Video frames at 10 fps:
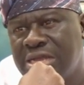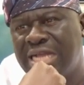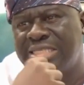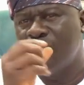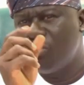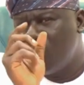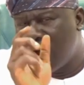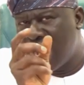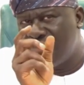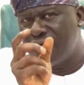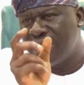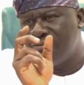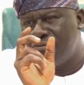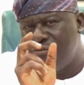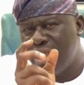I think we'll have
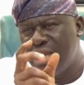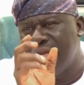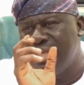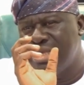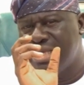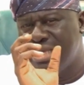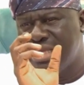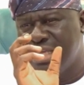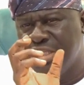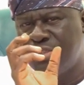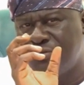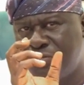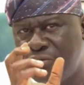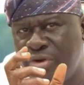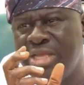a very
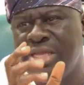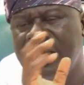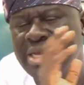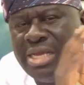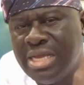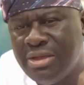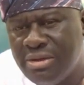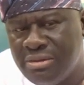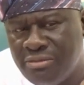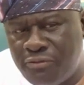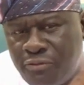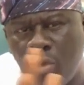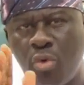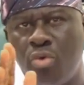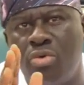itch-free
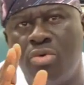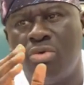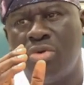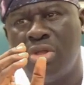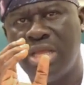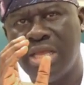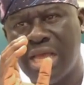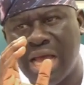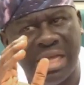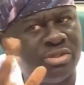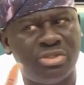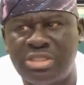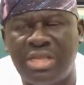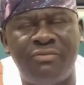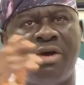flow at
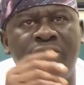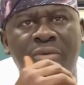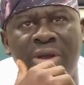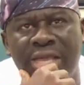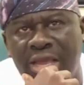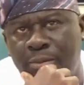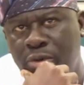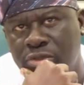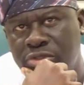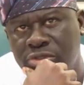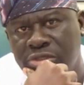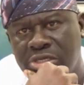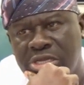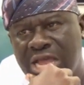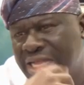several of our airports.
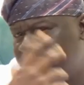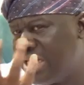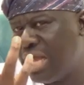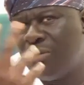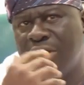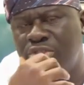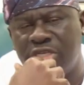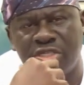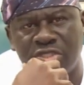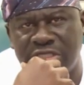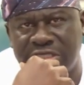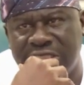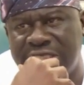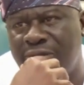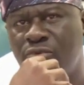I think our education
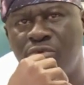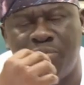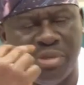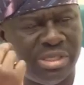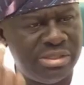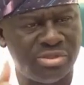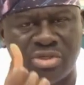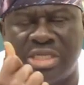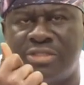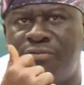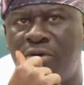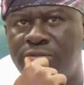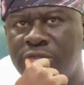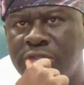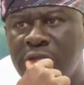system will be
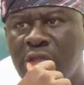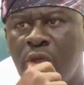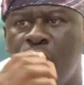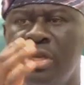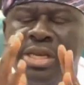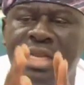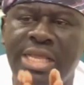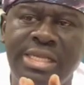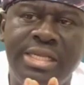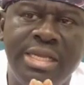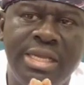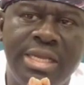transformed. We need